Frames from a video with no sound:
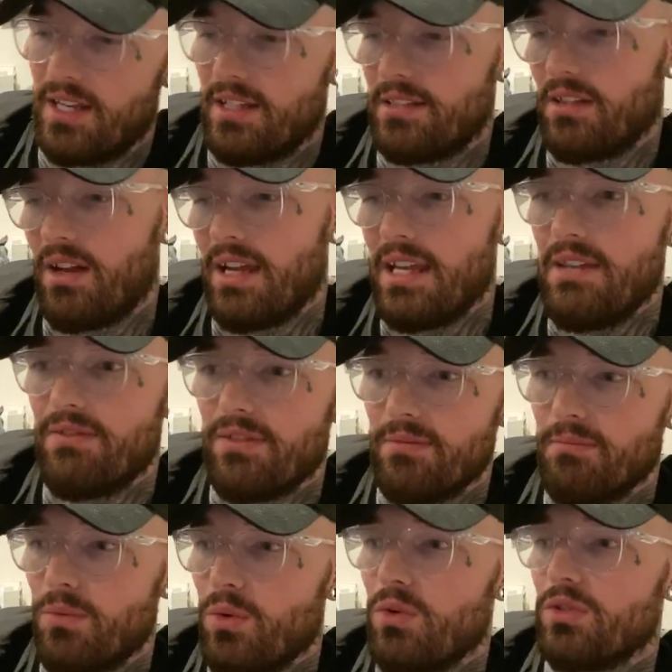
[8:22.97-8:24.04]
It's like even
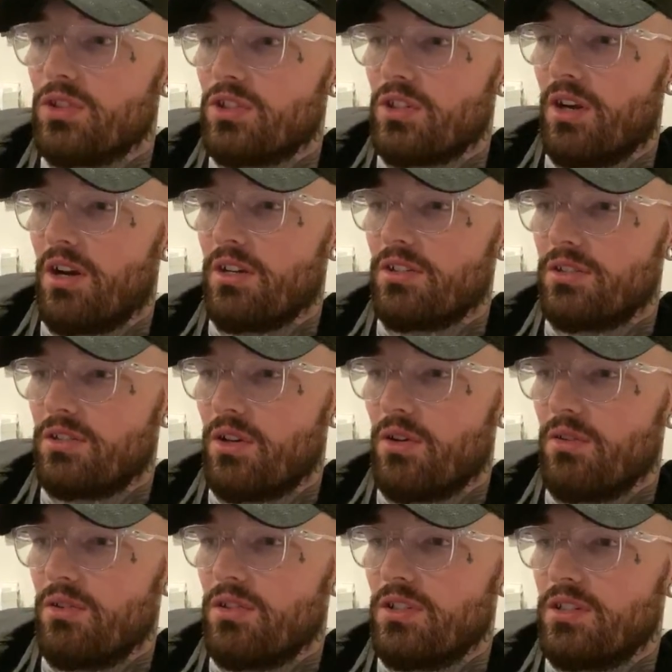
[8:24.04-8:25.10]
more to charge. So
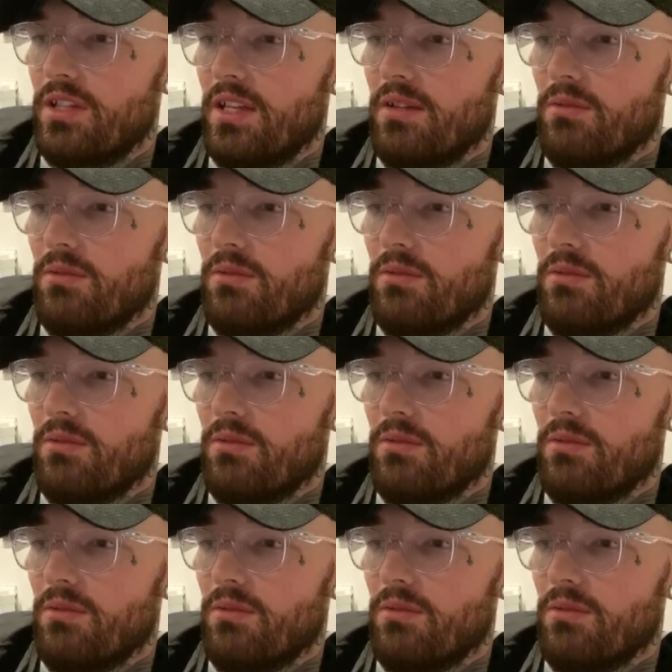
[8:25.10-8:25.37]
you just think,